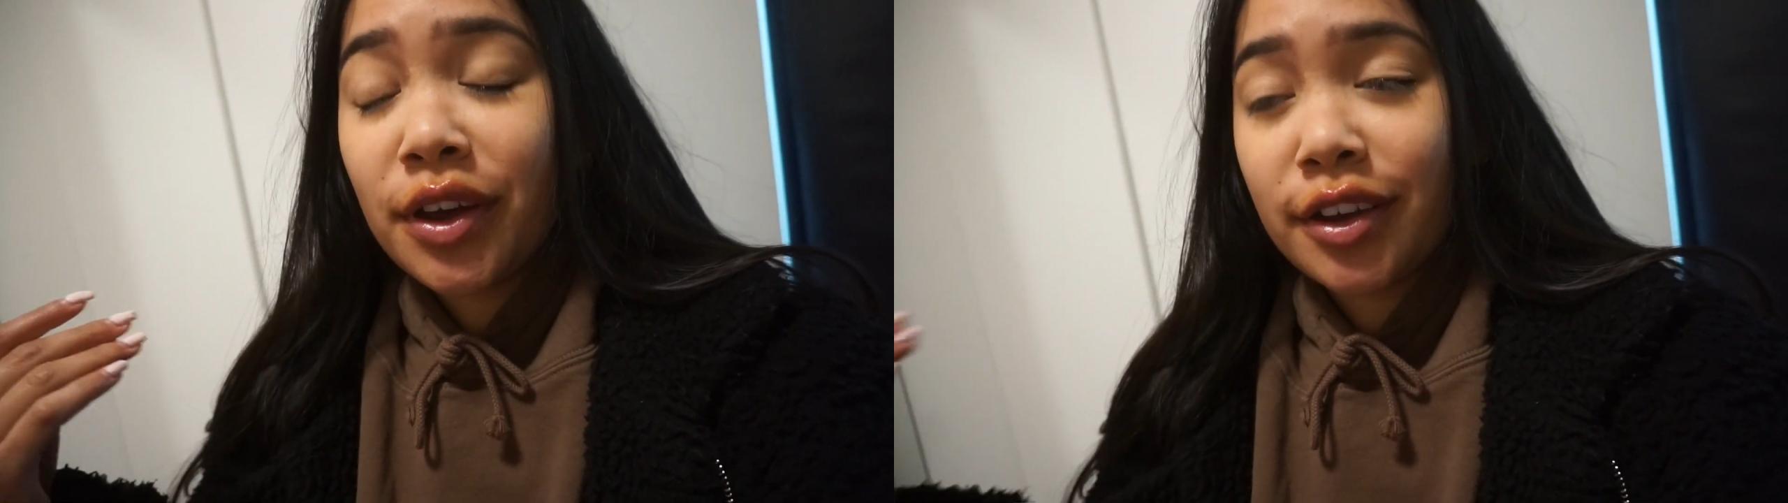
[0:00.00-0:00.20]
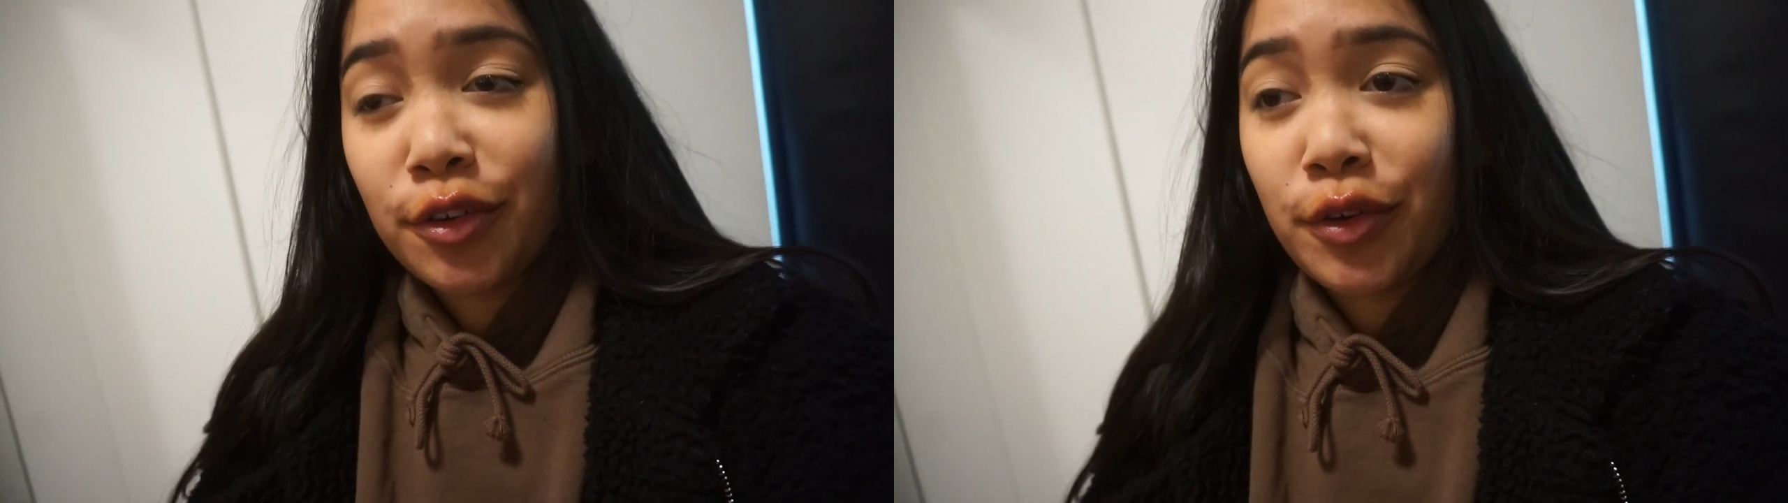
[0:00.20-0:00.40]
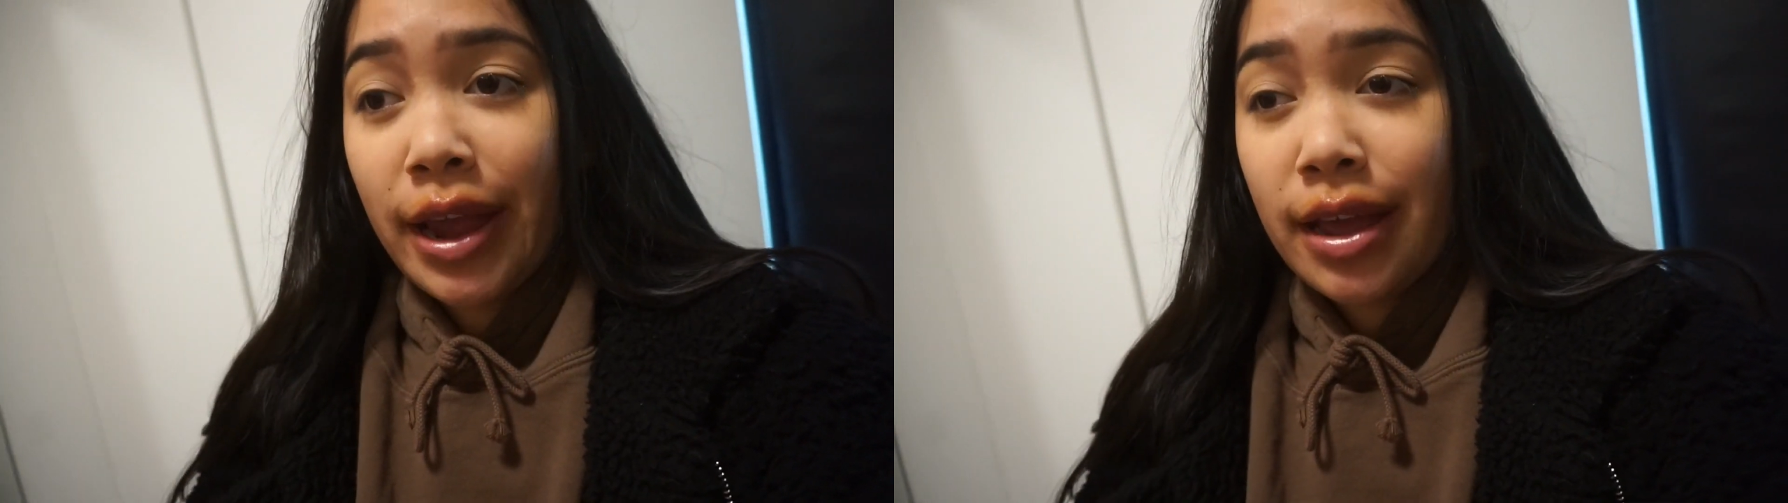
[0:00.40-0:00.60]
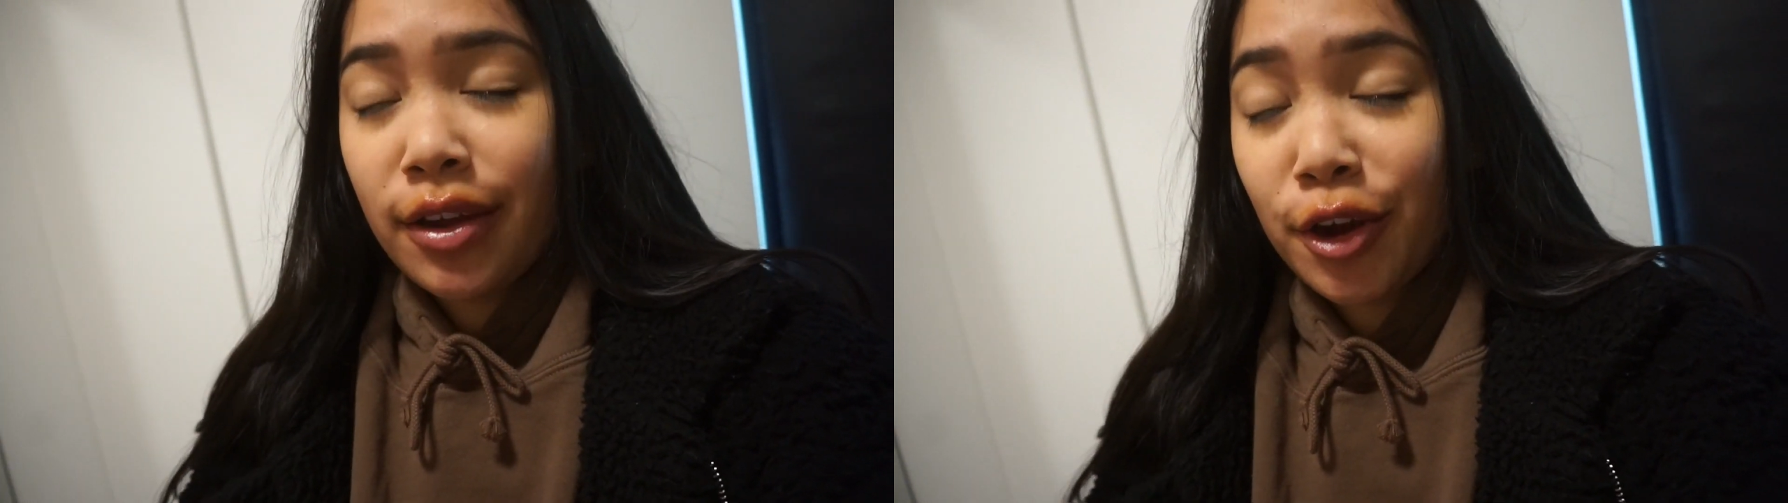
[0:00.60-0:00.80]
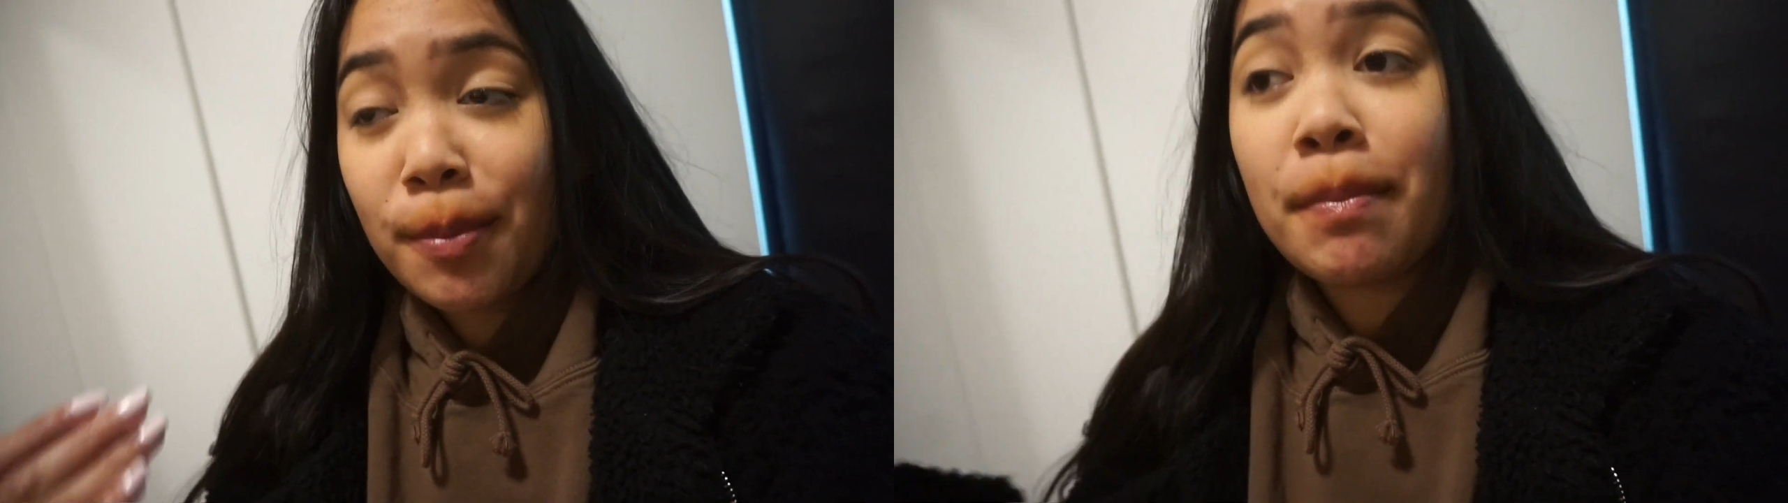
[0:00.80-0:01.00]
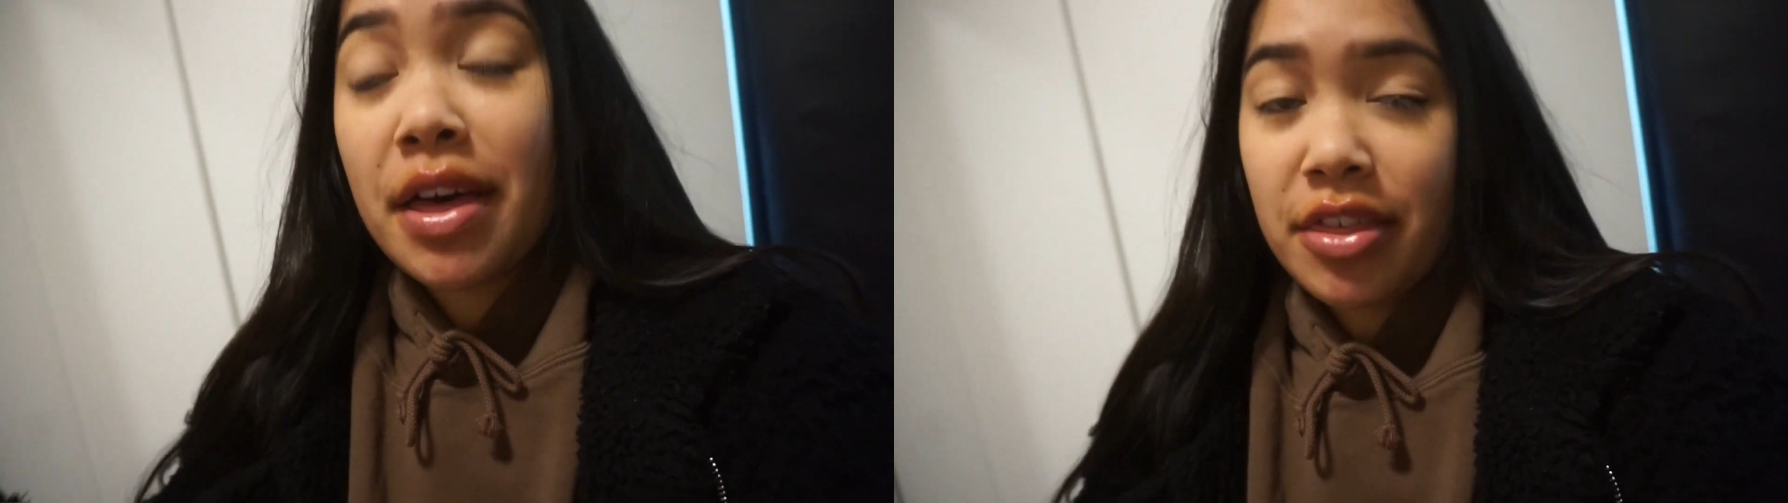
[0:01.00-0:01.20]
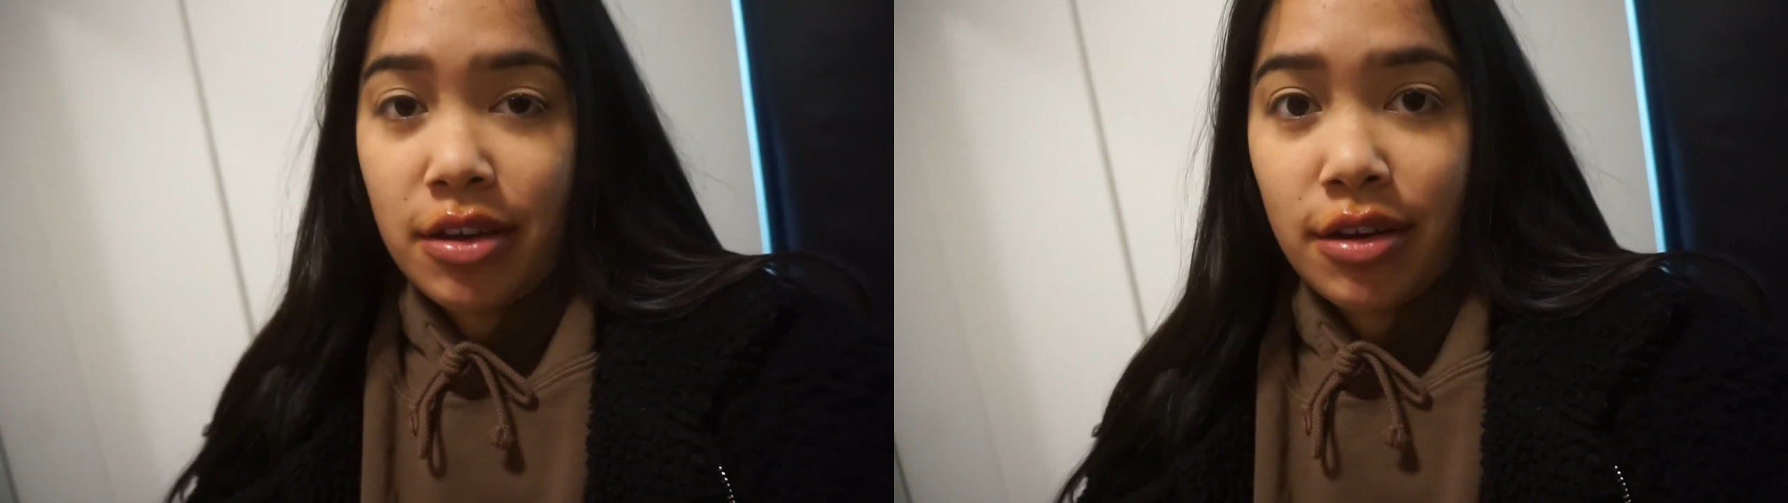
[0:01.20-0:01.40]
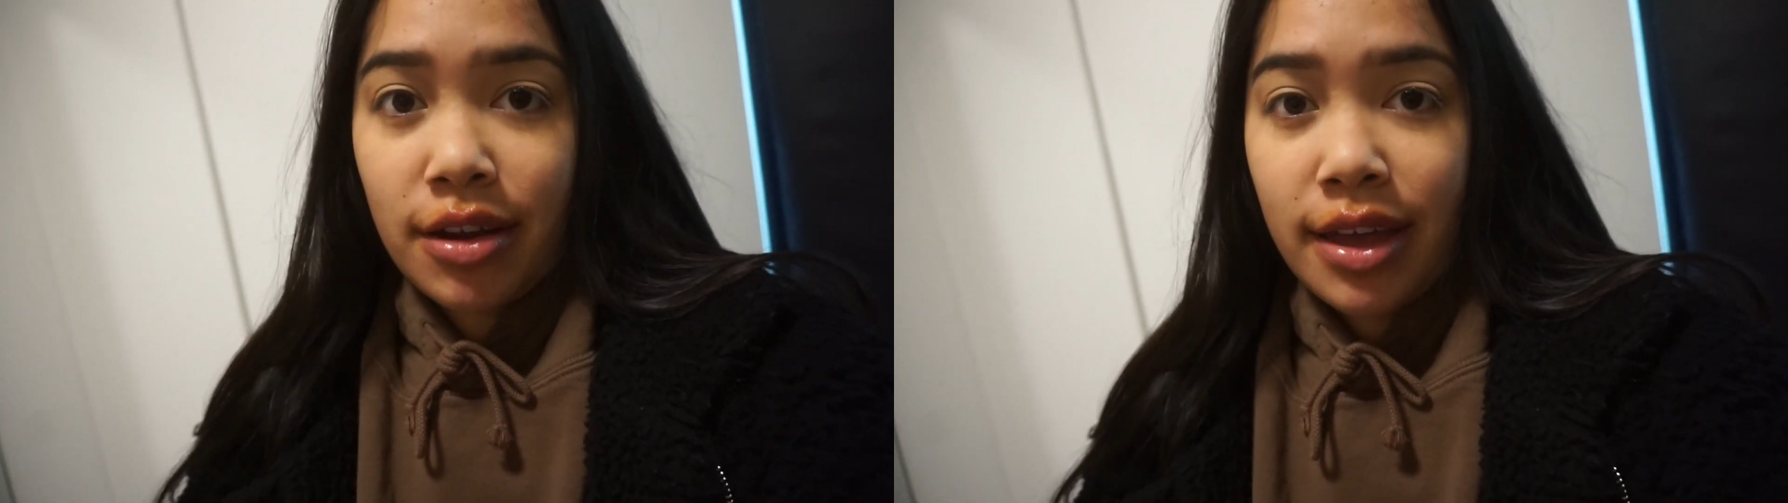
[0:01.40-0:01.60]
her gran her
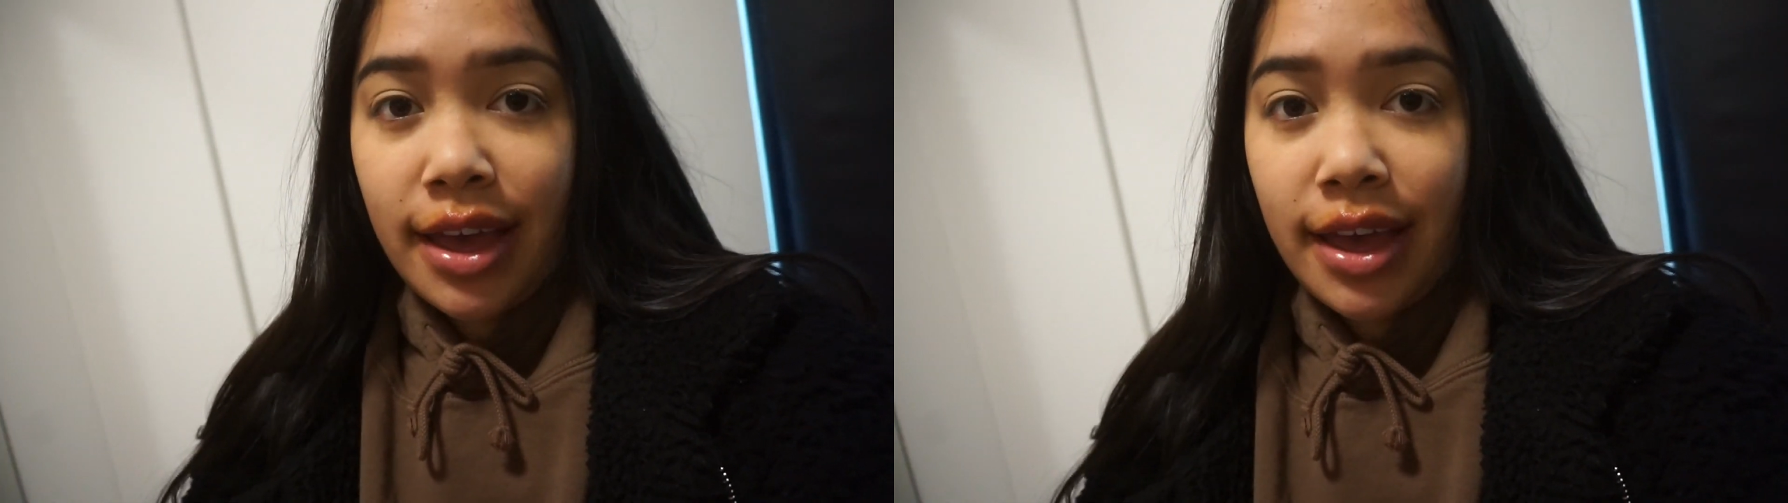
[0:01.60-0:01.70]
mother